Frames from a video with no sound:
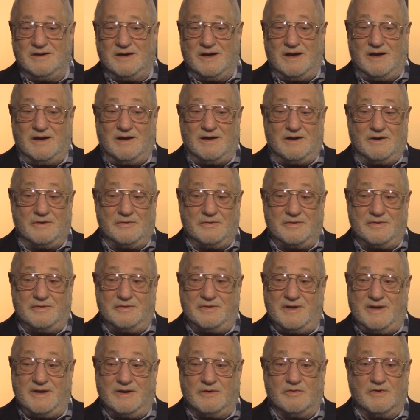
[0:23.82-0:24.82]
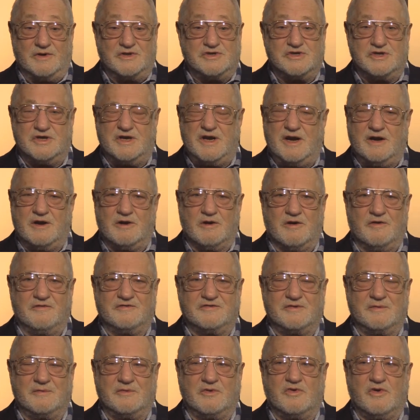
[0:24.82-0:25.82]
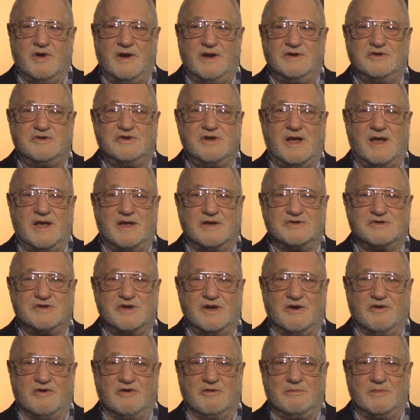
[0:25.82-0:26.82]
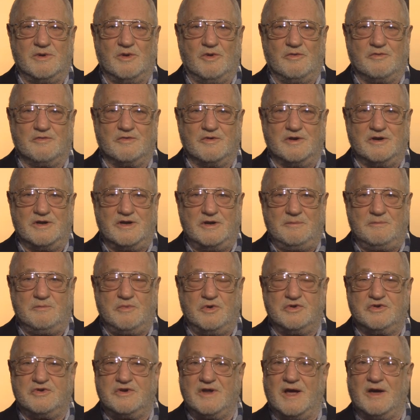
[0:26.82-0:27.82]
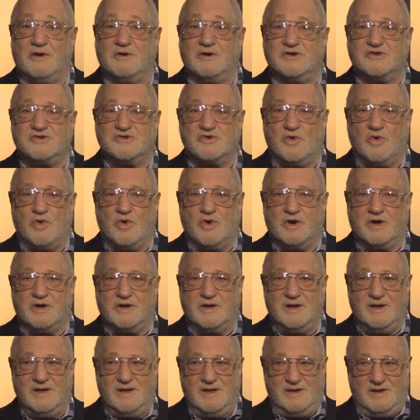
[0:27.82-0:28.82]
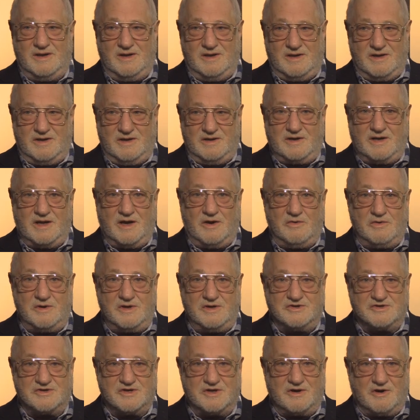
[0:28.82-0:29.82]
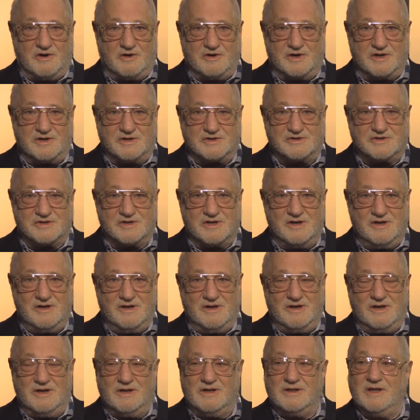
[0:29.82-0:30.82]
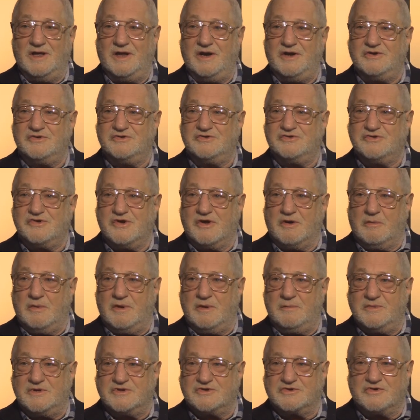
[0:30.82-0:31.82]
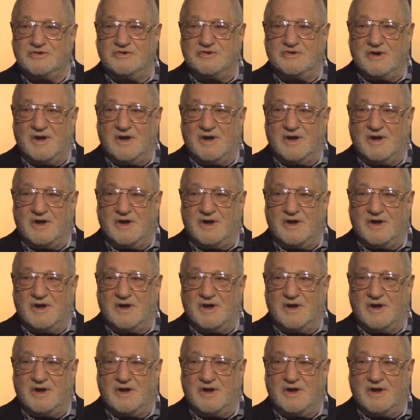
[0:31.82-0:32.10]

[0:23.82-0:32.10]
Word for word: uh, uh, the originator of some great jazz here in Milford. He put down his horn and now he's an artist. Ladies and gentlemen, Mr.